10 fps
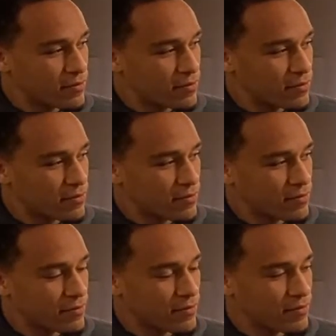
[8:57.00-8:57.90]

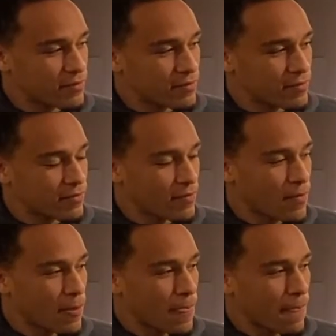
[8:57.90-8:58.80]

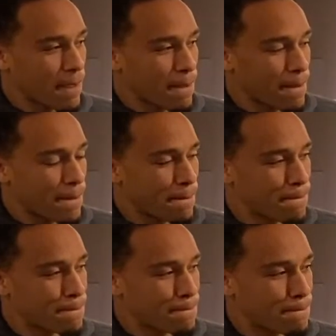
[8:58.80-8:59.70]

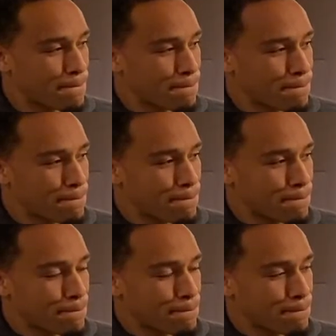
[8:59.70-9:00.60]

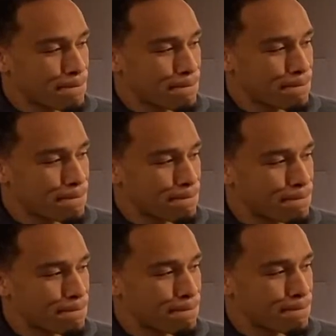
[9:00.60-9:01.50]

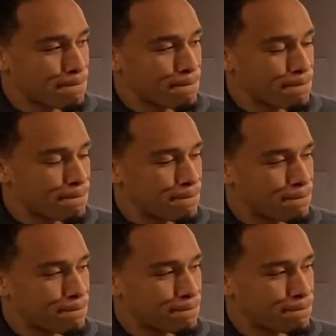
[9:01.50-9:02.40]

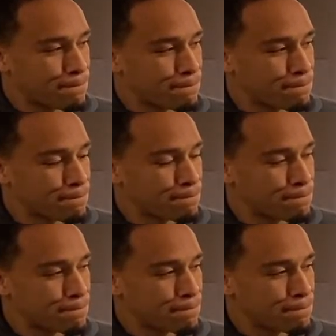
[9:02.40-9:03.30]

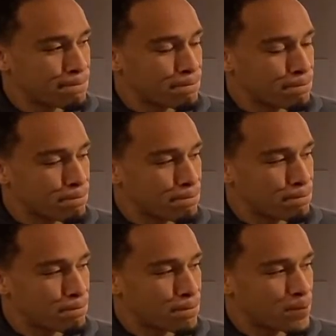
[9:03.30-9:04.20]

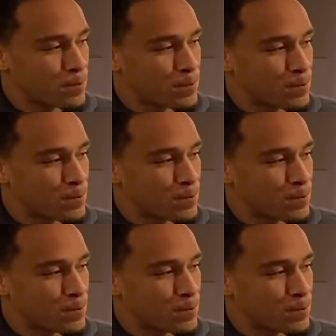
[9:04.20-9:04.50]
This person isn't speaking.